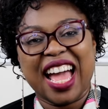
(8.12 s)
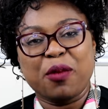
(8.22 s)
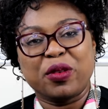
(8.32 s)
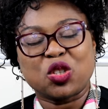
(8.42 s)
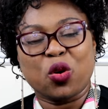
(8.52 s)
I'll
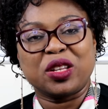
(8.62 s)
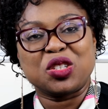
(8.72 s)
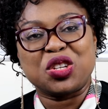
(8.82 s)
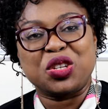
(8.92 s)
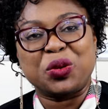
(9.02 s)
be talking
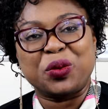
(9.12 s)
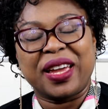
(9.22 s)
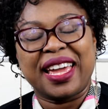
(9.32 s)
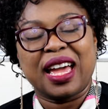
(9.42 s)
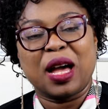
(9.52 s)
to you
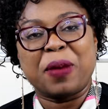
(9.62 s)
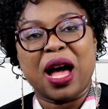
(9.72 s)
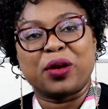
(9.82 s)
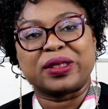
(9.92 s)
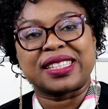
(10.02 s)

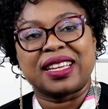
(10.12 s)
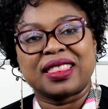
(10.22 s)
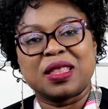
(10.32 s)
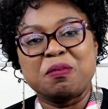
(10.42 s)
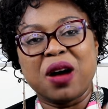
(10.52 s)
about
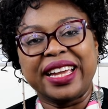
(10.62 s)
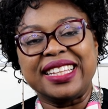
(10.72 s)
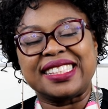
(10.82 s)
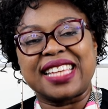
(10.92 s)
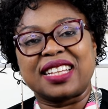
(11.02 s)
the
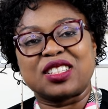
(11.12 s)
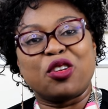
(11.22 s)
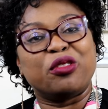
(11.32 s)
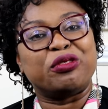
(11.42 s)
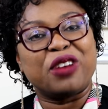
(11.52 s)
mindset
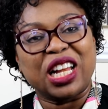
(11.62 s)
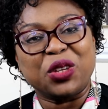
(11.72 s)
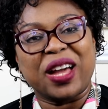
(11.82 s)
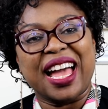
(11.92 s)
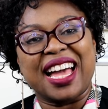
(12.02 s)
of
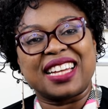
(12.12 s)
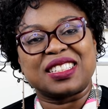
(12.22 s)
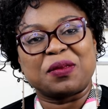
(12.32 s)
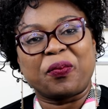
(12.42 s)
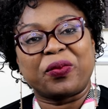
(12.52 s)
value add
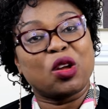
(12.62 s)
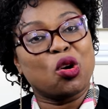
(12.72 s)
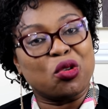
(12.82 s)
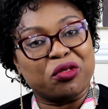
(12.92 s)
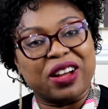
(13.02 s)

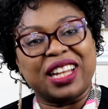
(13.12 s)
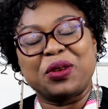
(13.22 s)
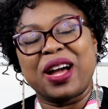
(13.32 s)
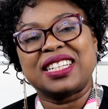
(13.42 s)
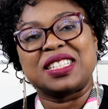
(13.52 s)
or value
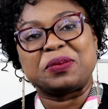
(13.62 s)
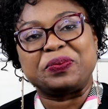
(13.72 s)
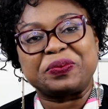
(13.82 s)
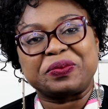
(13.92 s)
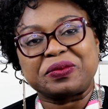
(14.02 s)
added.
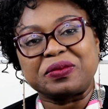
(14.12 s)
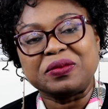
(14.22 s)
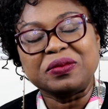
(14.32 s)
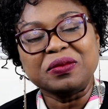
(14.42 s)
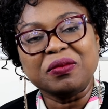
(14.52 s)

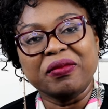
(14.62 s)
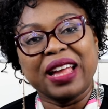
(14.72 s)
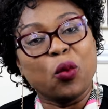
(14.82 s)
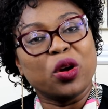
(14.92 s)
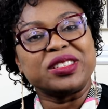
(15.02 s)

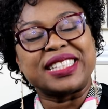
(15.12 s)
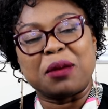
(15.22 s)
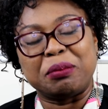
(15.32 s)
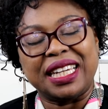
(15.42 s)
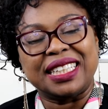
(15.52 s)
And what does
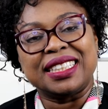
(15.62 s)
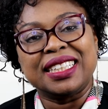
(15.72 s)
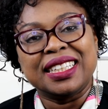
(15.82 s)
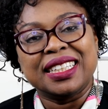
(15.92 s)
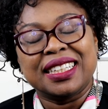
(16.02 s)
that mean?
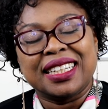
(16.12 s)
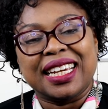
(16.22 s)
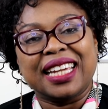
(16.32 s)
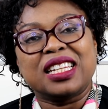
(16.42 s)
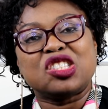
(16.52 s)

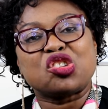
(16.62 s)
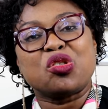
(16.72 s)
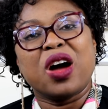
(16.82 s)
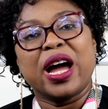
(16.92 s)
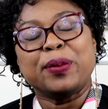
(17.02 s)
It
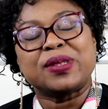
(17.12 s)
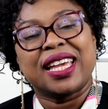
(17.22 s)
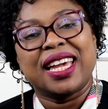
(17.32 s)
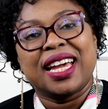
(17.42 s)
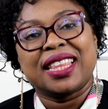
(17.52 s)
describes
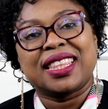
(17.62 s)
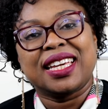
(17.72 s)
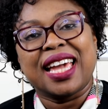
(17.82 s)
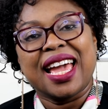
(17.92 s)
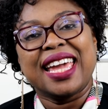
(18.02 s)

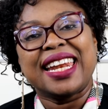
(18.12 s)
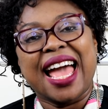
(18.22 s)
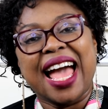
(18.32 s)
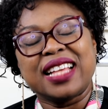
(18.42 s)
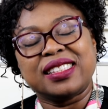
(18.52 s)
the
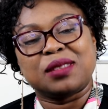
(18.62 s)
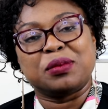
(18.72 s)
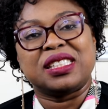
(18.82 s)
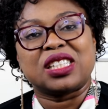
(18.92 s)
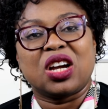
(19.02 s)

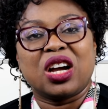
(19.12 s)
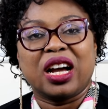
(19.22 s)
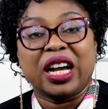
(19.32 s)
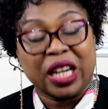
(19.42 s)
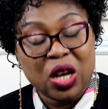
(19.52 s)
enhancement
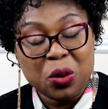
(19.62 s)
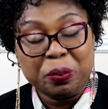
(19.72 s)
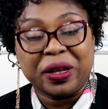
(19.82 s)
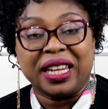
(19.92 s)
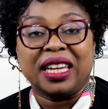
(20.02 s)
a
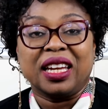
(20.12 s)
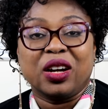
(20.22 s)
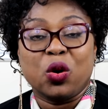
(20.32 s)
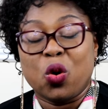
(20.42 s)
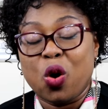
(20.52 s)
company
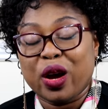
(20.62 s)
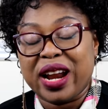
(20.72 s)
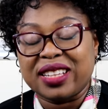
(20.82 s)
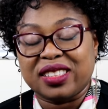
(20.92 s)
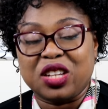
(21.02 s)
or
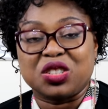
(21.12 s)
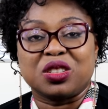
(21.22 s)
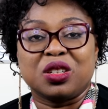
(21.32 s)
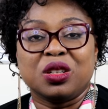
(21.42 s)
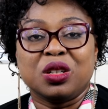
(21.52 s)

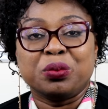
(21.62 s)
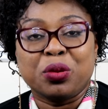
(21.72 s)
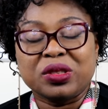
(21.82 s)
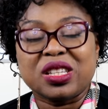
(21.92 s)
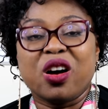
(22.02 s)
organization
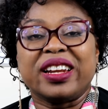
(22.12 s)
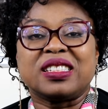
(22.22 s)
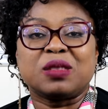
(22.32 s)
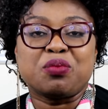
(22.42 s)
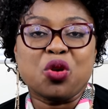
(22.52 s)
puts on
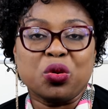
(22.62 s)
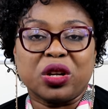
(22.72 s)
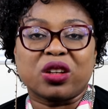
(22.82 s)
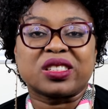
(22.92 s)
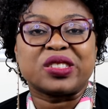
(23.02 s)
its
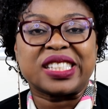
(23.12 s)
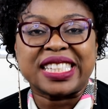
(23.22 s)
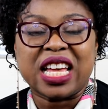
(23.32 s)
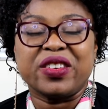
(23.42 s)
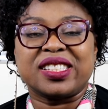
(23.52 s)
products or
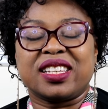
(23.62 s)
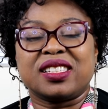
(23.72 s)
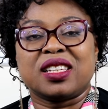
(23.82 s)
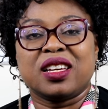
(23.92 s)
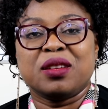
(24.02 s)

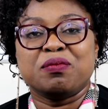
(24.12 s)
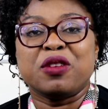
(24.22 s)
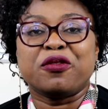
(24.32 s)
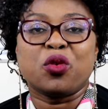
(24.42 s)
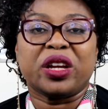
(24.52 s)
services
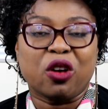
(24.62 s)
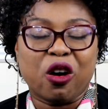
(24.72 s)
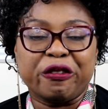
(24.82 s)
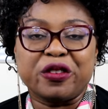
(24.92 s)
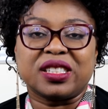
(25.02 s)
before it
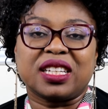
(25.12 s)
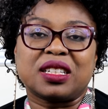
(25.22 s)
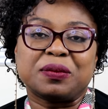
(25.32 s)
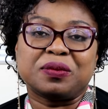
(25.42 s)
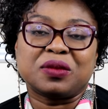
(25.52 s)
offers it
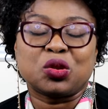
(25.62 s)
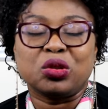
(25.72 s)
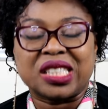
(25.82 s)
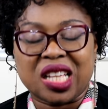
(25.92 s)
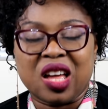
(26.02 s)
to
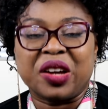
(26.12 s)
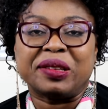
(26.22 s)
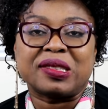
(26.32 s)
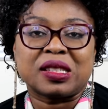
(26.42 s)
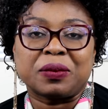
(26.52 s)
its
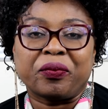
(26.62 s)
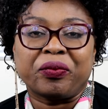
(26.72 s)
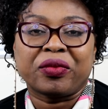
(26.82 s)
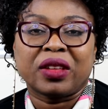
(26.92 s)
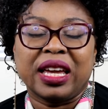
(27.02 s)
clients.
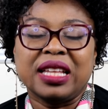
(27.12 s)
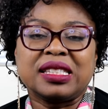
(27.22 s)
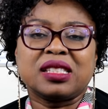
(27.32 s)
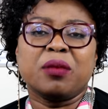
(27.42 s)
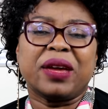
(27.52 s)
In
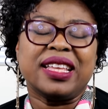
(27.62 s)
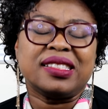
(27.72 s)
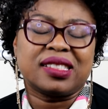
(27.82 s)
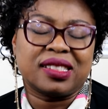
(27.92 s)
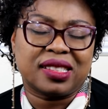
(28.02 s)
some
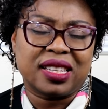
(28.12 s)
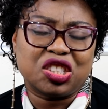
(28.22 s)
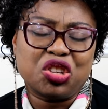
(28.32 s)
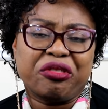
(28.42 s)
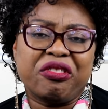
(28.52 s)

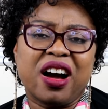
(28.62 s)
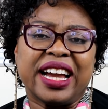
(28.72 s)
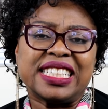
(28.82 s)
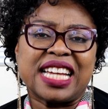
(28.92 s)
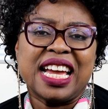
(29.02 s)
instances, you
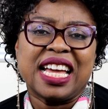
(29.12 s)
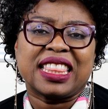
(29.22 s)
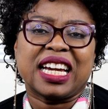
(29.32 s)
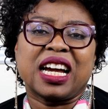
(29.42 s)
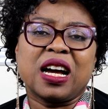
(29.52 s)
find
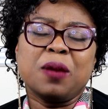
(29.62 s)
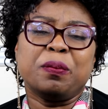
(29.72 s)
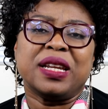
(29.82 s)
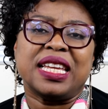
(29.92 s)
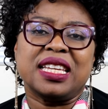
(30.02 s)
that
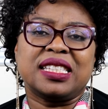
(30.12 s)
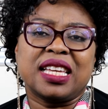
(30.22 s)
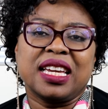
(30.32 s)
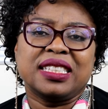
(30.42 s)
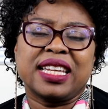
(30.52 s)
companies
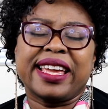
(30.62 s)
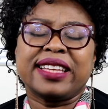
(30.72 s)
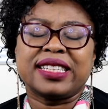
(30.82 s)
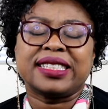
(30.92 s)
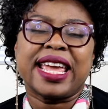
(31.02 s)

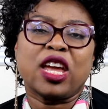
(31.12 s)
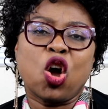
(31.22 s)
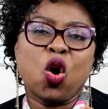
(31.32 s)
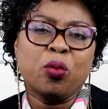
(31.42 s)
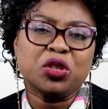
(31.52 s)
take
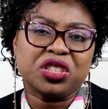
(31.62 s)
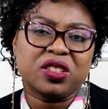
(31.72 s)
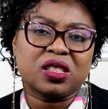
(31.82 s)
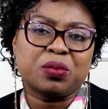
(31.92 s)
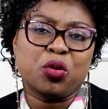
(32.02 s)

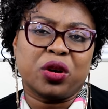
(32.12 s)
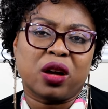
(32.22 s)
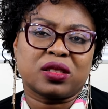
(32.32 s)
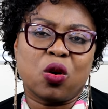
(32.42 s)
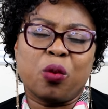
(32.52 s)
homogeneous
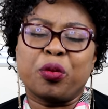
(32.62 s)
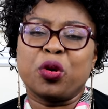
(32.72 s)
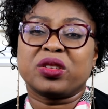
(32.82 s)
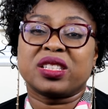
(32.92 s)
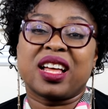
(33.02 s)
products or
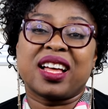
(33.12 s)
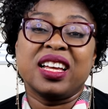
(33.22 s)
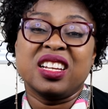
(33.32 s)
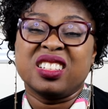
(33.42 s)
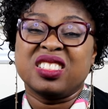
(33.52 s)
products that are
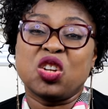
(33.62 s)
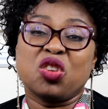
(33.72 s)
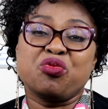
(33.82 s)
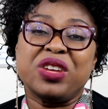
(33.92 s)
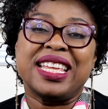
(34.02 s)

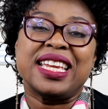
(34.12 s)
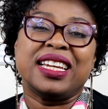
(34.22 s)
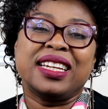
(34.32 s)
not really